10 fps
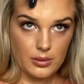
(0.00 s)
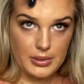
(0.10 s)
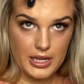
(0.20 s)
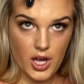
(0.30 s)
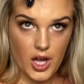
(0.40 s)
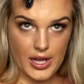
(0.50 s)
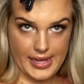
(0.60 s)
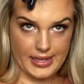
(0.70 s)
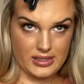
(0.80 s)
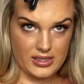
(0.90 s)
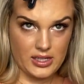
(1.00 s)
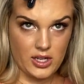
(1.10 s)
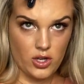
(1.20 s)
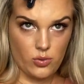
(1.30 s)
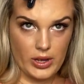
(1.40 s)
because
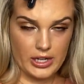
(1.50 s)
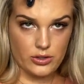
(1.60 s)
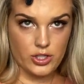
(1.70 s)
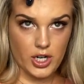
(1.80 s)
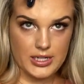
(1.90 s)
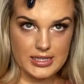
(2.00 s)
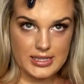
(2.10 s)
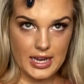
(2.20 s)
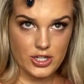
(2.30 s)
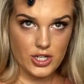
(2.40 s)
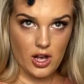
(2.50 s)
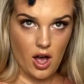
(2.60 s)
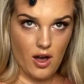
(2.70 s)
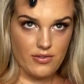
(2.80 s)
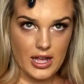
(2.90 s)
when you start to section it
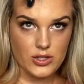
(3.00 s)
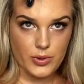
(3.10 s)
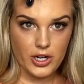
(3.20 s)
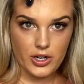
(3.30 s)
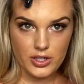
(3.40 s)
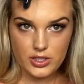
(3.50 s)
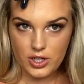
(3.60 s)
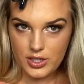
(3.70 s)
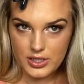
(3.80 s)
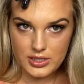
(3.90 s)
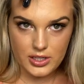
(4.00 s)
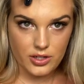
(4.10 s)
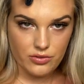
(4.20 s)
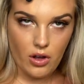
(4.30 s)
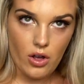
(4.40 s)
off, that's where you're gonna start to see
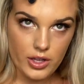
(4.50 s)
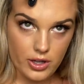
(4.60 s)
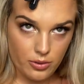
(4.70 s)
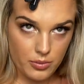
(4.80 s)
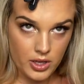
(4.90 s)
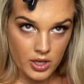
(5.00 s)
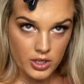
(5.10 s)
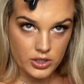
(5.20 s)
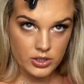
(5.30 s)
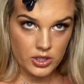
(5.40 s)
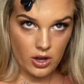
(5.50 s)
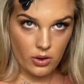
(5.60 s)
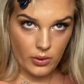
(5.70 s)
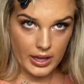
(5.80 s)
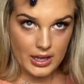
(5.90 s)
your volume.
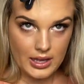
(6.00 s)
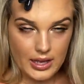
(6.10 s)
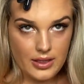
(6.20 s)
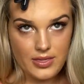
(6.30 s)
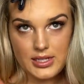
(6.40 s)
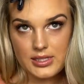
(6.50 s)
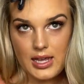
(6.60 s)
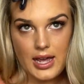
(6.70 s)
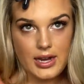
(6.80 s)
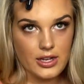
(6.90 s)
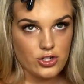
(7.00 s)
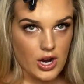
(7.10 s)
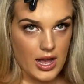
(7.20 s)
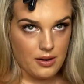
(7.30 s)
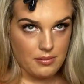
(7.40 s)
So this side had
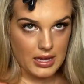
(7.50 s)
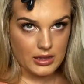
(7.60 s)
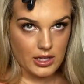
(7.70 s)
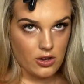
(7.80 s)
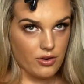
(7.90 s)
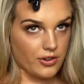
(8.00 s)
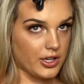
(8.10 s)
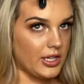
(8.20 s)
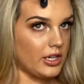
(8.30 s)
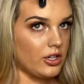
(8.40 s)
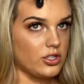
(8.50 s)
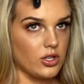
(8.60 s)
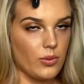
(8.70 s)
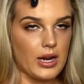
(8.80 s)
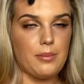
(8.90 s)
dried mainly over here,
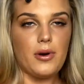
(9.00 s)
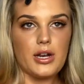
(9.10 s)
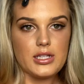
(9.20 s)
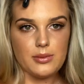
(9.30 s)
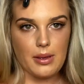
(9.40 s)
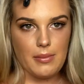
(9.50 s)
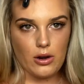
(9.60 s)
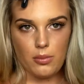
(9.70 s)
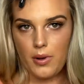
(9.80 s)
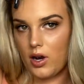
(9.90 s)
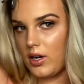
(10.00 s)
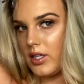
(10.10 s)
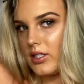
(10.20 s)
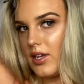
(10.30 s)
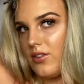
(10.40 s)
so when I put it to my middle part,
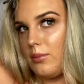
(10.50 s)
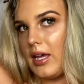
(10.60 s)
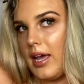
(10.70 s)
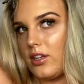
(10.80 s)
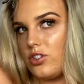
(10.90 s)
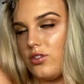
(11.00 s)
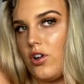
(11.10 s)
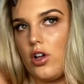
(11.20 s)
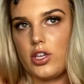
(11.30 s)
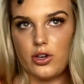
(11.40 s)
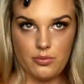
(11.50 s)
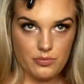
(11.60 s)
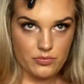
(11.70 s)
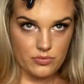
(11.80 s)
it's giving me extra volume.